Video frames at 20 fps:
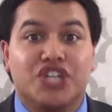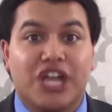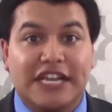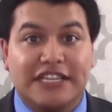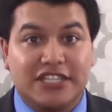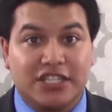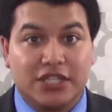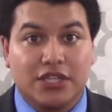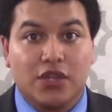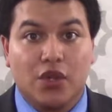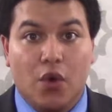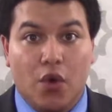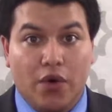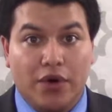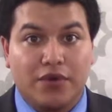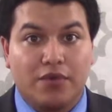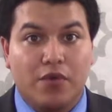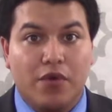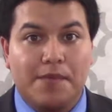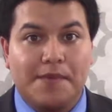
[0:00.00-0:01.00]
Jason
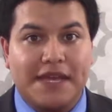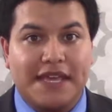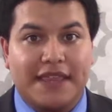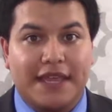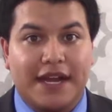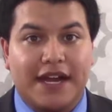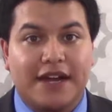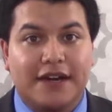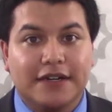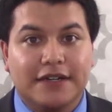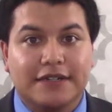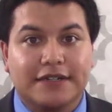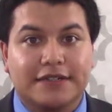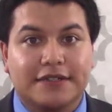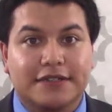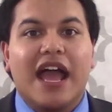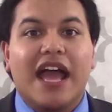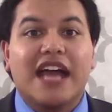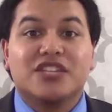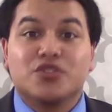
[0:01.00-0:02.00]
Lord will be there,
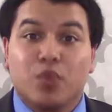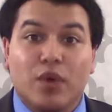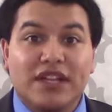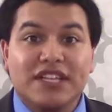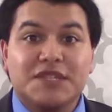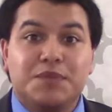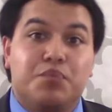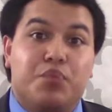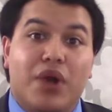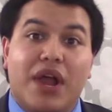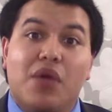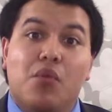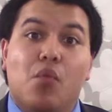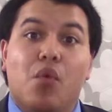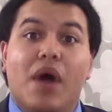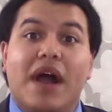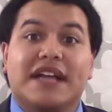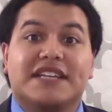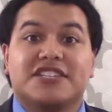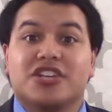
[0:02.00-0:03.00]
as well as Brett
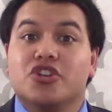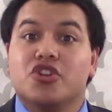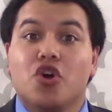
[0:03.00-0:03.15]
Weiss,